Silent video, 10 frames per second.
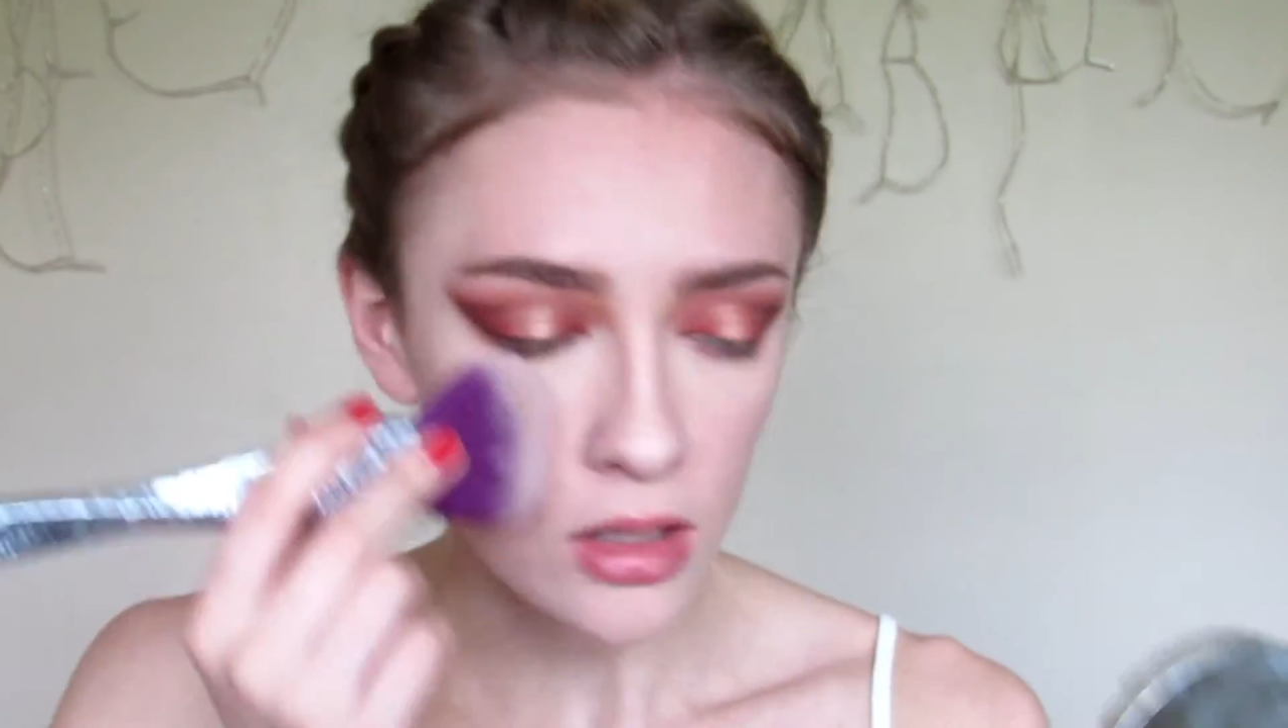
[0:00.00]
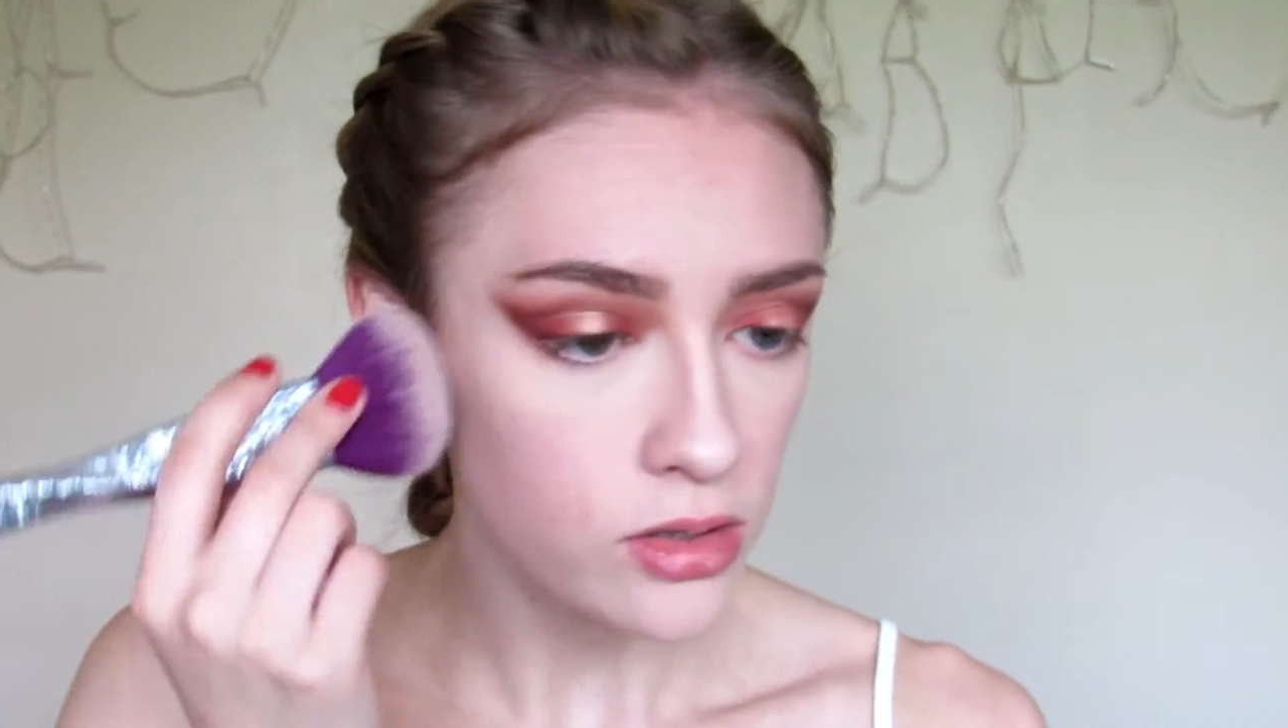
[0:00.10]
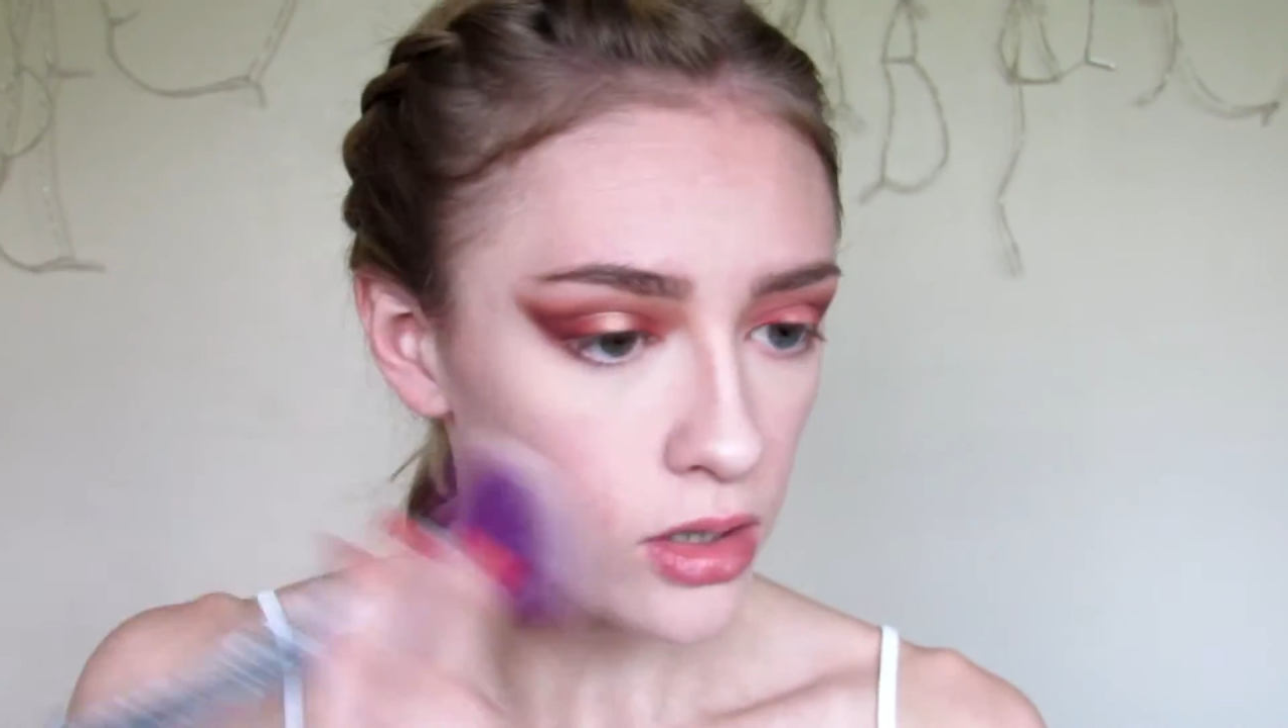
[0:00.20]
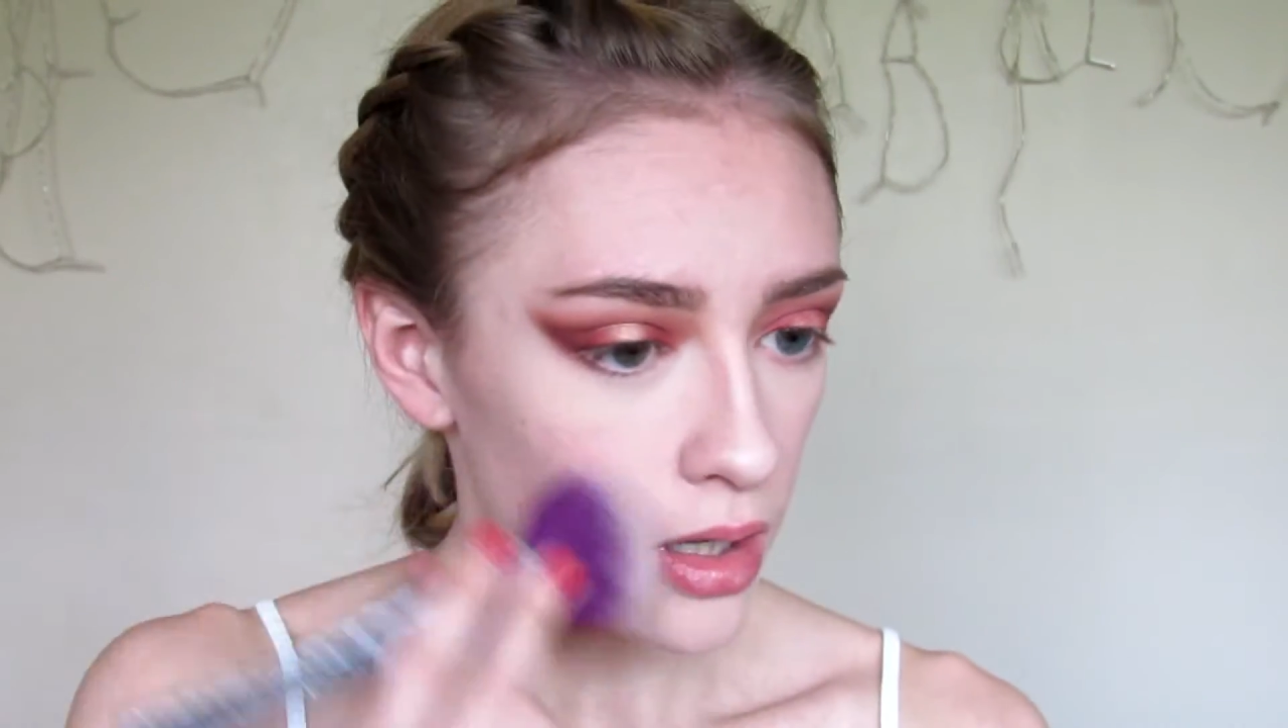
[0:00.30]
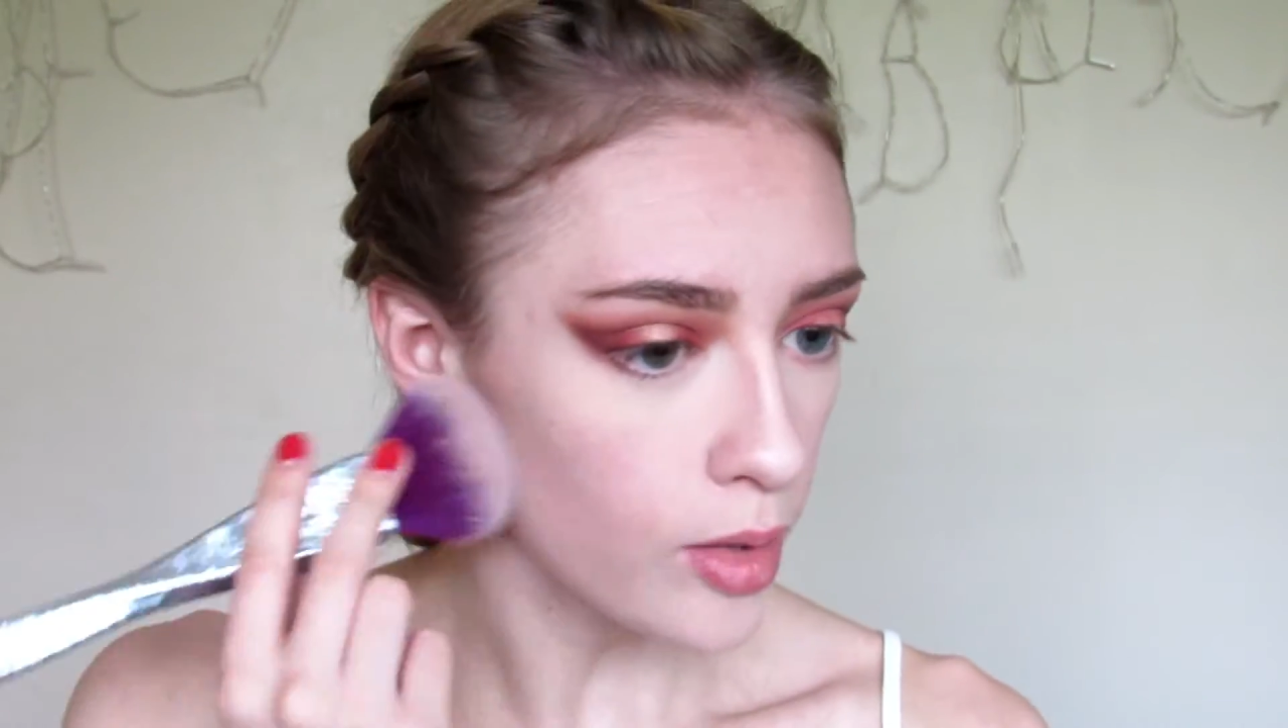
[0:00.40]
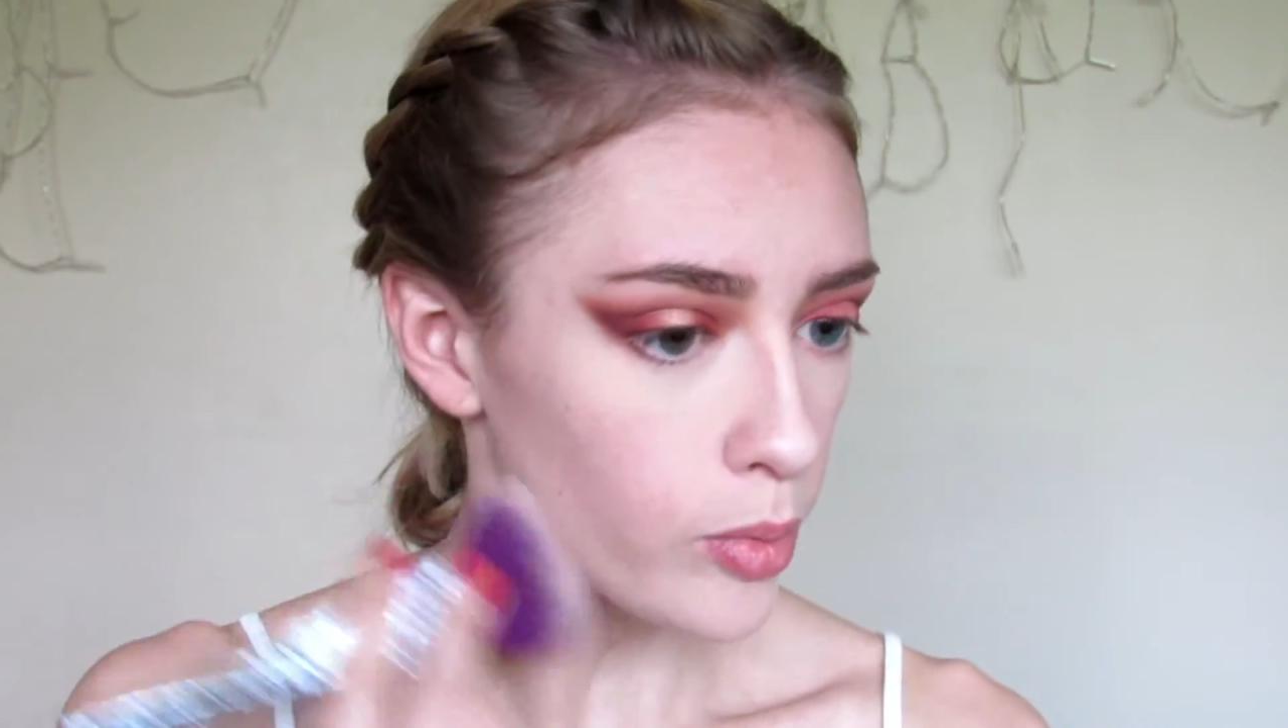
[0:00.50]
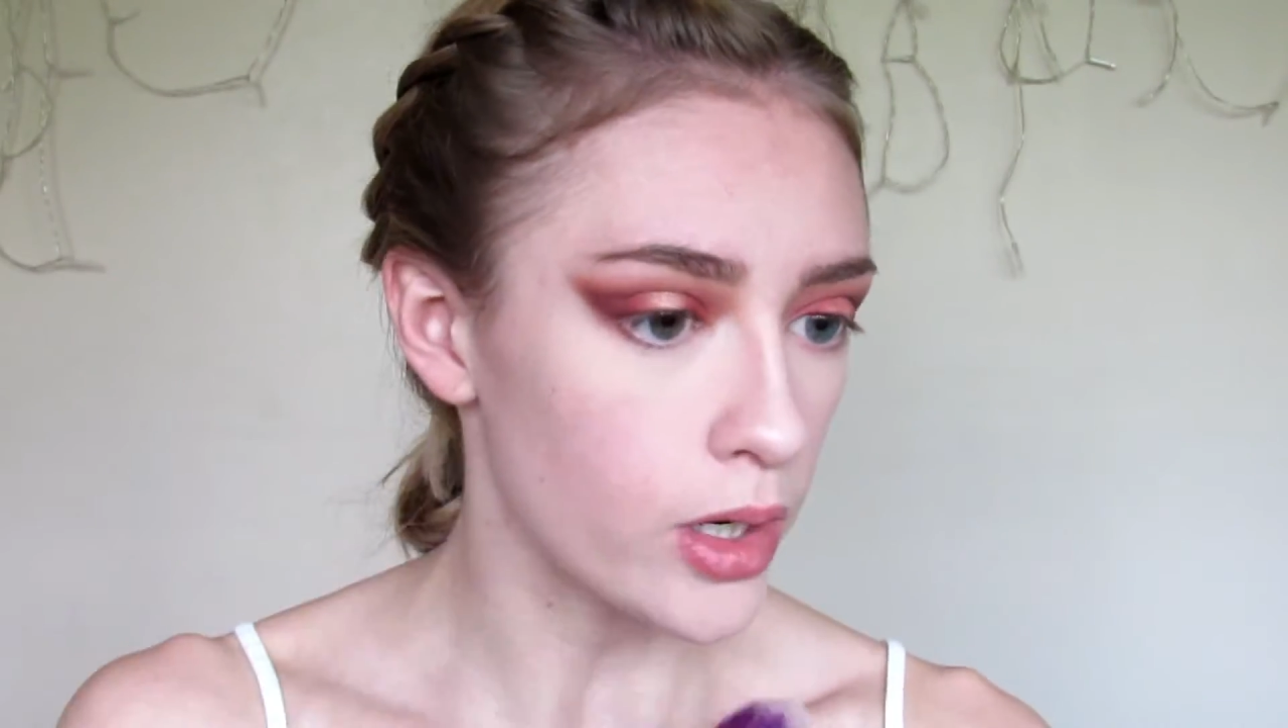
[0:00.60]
So like